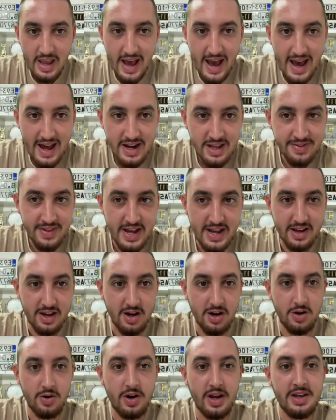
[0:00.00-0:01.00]
add in that
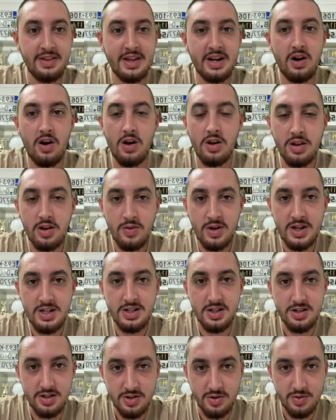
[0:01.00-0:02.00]
code, and then all you need
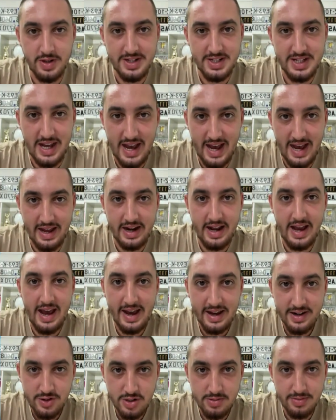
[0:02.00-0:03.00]
to do is add
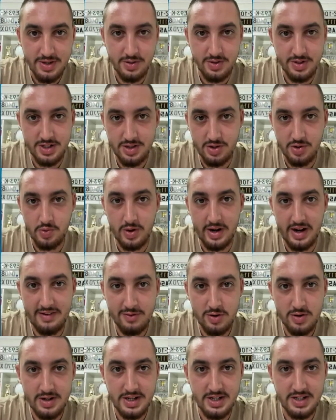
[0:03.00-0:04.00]
attributes to
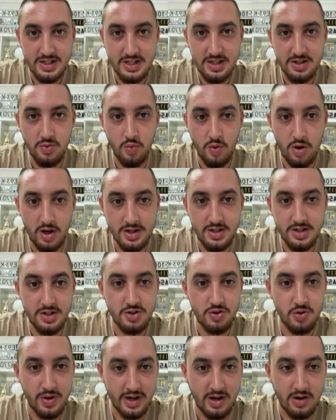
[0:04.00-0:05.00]
whatever it is that you want to
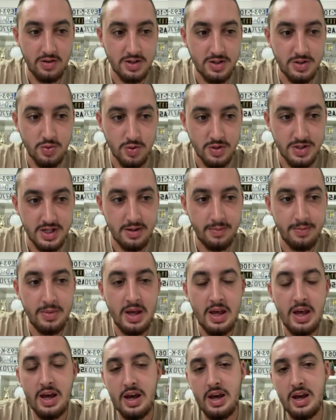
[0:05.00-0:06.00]
trigger the tooltip.
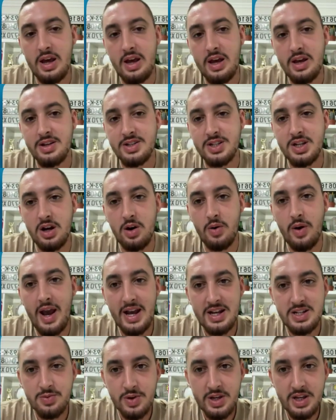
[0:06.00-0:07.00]
So
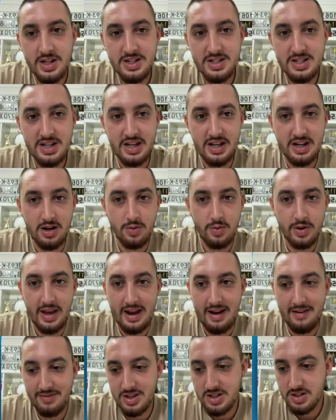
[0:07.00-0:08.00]
as we can see here, we
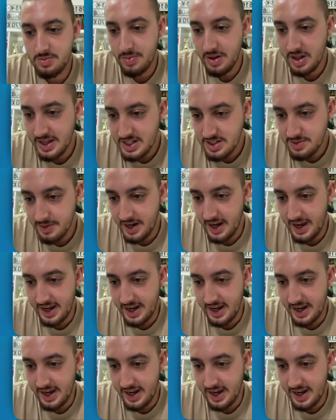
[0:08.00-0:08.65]
have these placement